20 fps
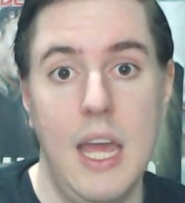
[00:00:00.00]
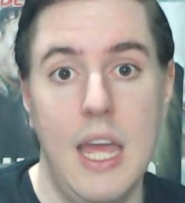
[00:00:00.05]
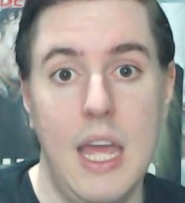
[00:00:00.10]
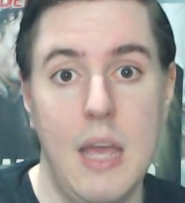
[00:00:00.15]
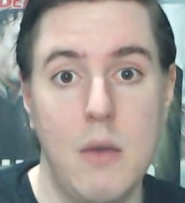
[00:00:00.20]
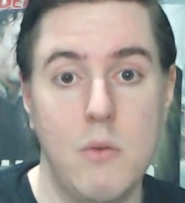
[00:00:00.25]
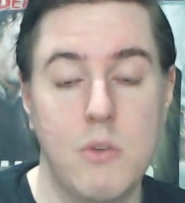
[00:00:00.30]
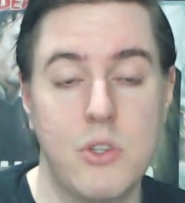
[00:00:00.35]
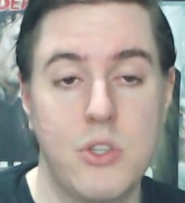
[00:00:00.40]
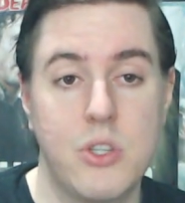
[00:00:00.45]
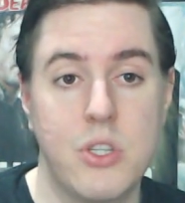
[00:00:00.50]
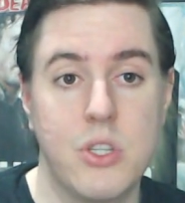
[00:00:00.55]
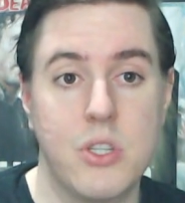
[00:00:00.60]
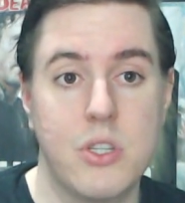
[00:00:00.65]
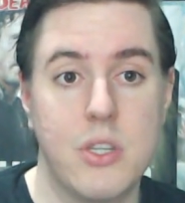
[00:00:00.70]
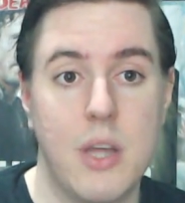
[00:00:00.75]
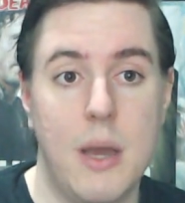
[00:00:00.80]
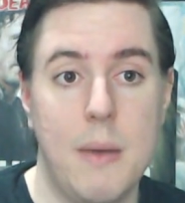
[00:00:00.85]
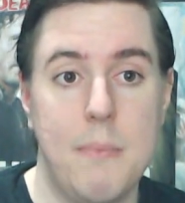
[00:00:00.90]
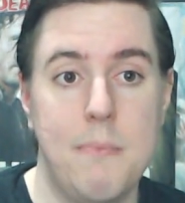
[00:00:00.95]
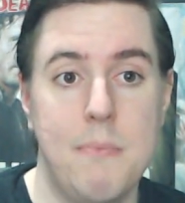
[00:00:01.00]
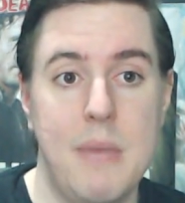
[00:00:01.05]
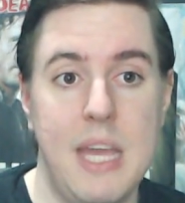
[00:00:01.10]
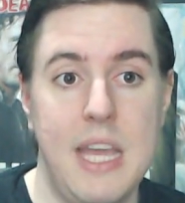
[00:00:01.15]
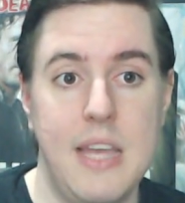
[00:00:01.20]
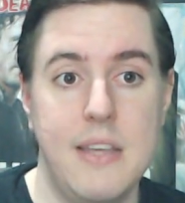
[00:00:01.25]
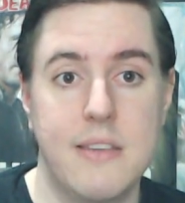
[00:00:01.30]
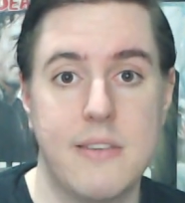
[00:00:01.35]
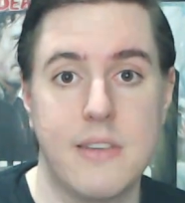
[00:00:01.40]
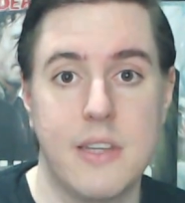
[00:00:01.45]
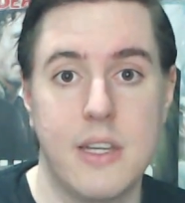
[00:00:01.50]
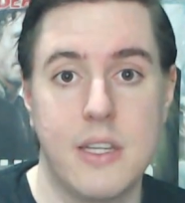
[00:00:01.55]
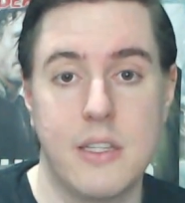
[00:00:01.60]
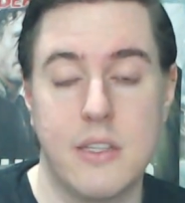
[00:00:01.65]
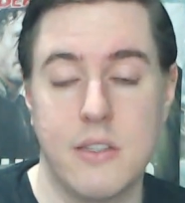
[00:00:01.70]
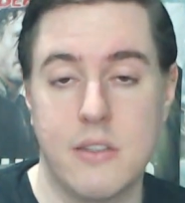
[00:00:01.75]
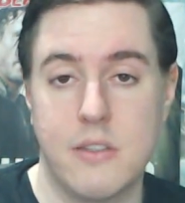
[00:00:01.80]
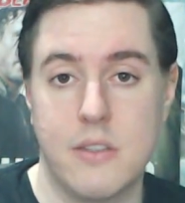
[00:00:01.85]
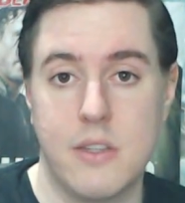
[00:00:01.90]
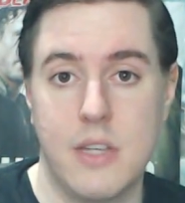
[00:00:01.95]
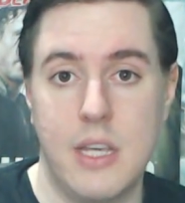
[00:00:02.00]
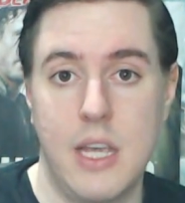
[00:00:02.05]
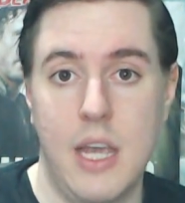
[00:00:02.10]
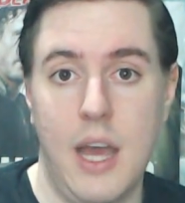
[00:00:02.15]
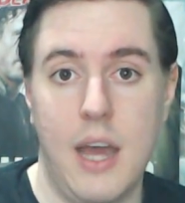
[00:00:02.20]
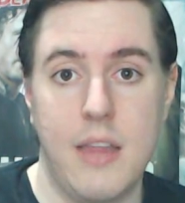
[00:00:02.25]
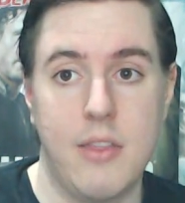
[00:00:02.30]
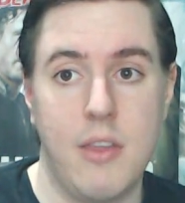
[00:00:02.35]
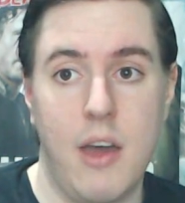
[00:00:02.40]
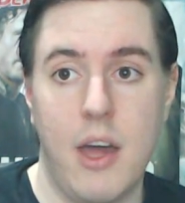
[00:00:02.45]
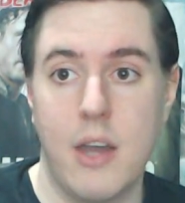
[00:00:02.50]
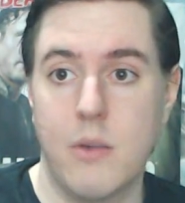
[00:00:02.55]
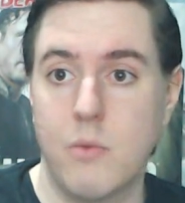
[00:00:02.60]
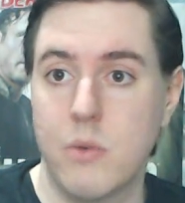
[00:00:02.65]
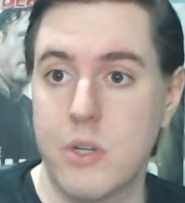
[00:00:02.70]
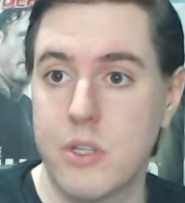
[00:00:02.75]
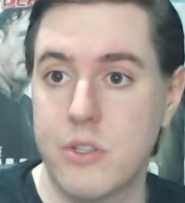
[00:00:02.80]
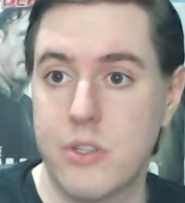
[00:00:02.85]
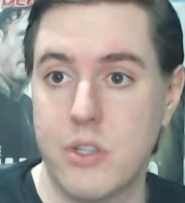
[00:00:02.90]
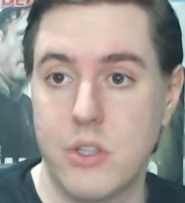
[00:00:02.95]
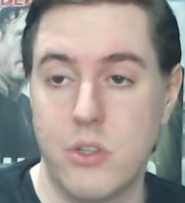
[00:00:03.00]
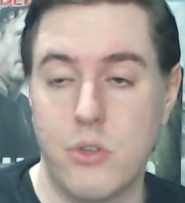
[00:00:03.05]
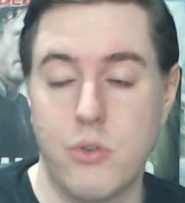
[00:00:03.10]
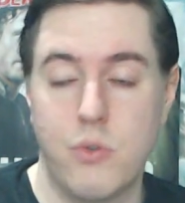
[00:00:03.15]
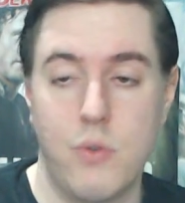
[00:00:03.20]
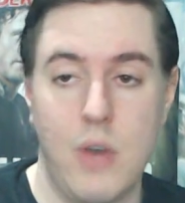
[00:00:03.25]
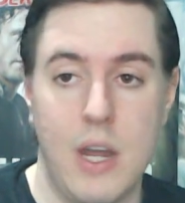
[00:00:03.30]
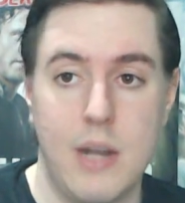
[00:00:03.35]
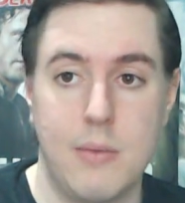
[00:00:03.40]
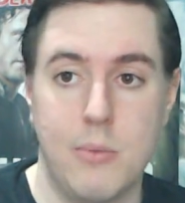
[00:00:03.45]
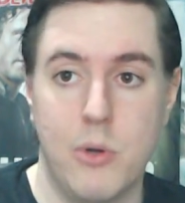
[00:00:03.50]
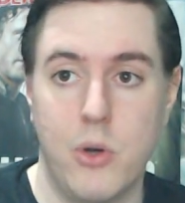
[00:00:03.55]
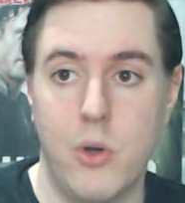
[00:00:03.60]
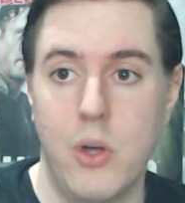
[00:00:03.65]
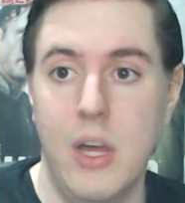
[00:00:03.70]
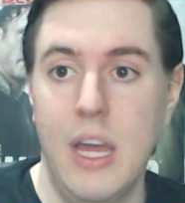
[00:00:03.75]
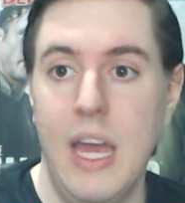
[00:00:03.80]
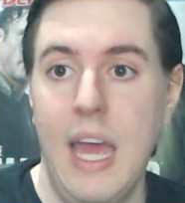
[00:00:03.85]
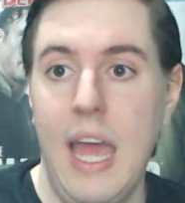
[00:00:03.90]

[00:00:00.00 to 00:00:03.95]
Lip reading: it was just amazing to see. I thought it was incredible.